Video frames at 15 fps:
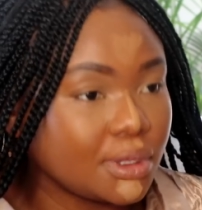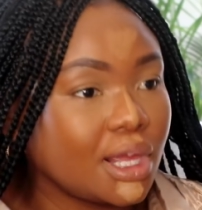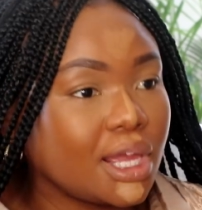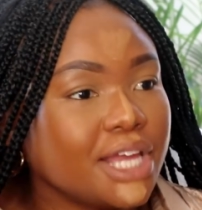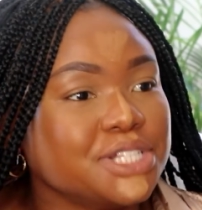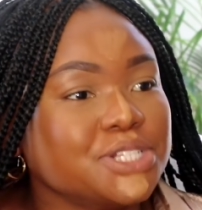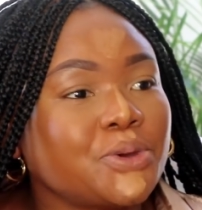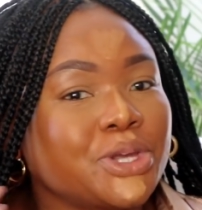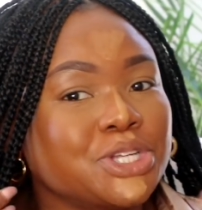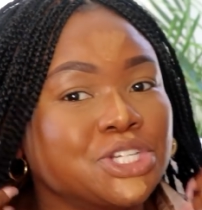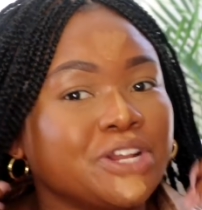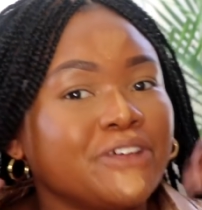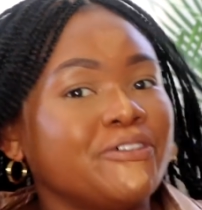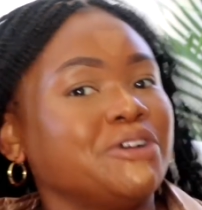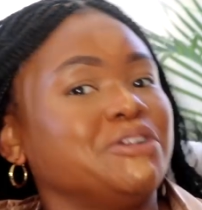Here's a
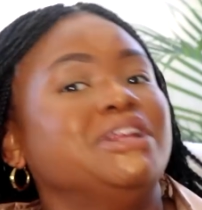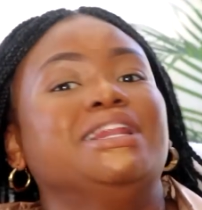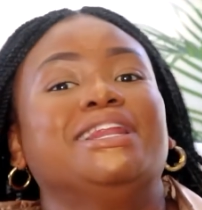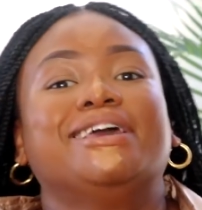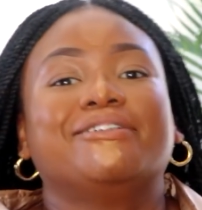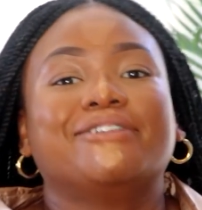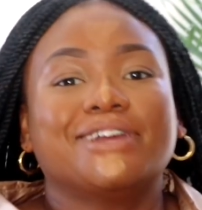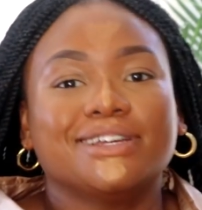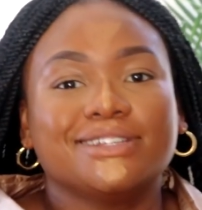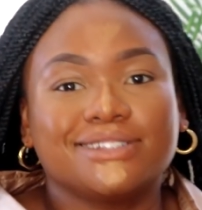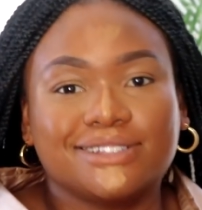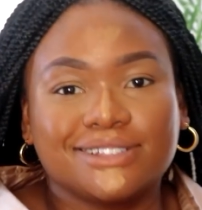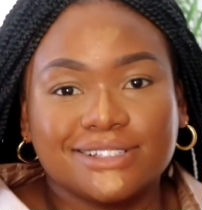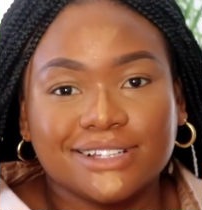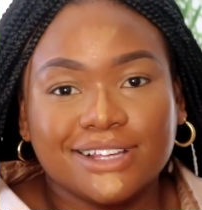question I found hilarious.
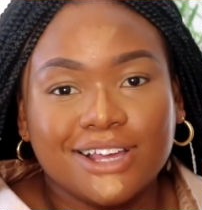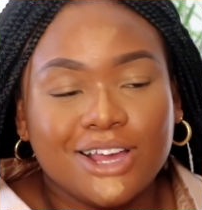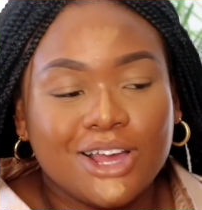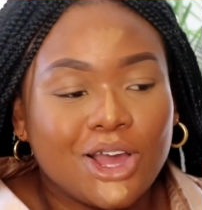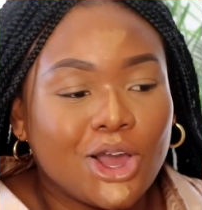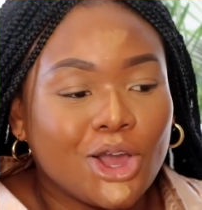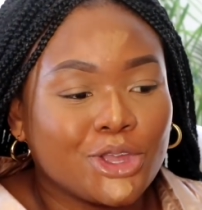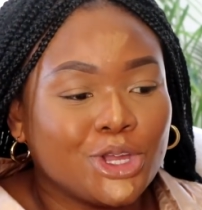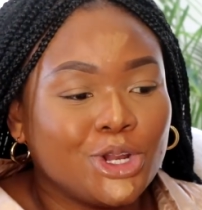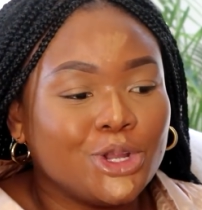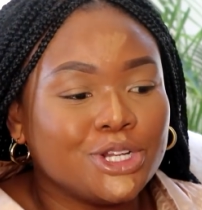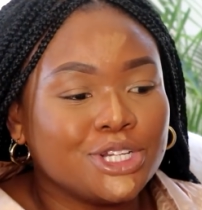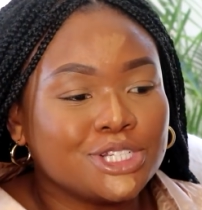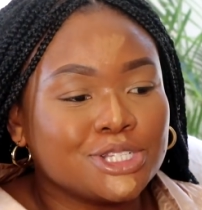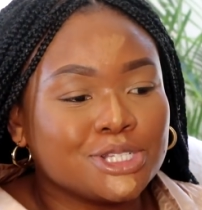Are you
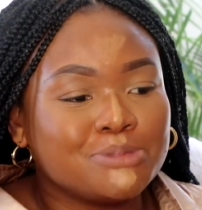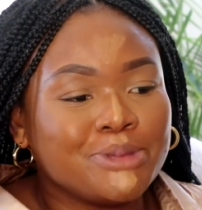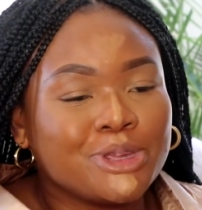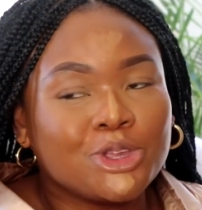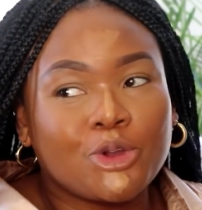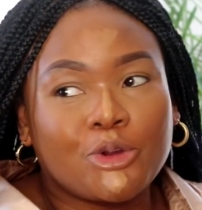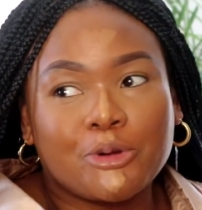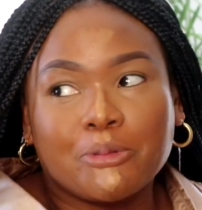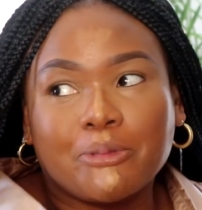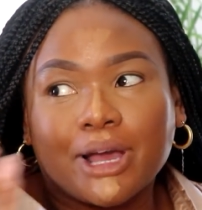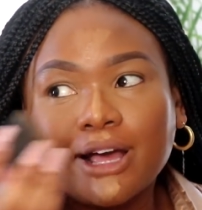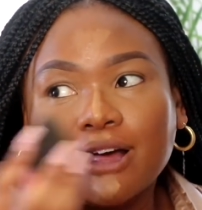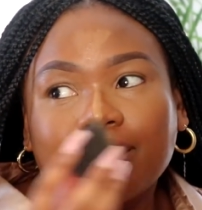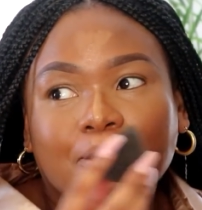learning to speak Yoruba?